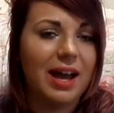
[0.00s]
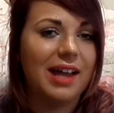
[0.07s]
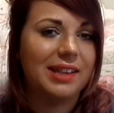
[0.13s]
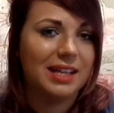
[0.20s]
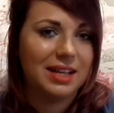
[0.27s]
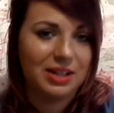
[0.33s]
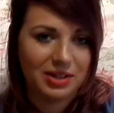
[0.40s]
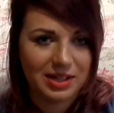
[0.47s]
and
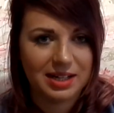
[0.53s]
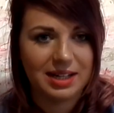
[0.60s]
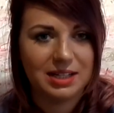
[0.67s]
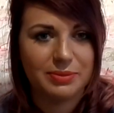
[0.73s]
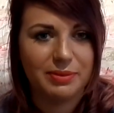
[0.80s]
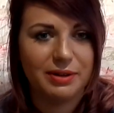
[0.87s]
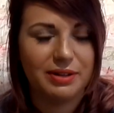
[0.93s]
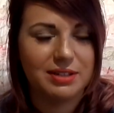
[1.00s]
then you can
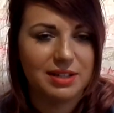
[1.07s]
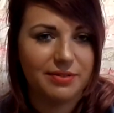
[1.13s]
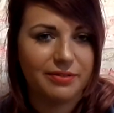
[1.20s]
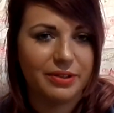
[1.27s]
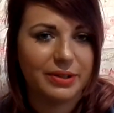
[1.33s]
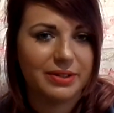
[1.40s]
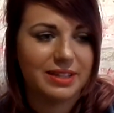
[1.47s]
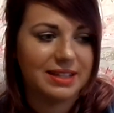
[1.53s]
experience it for
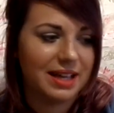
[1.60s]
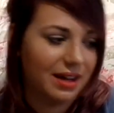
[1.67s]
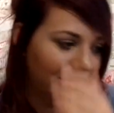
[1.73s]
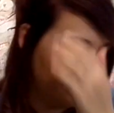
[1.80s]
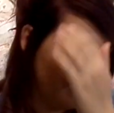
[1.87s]
yourself.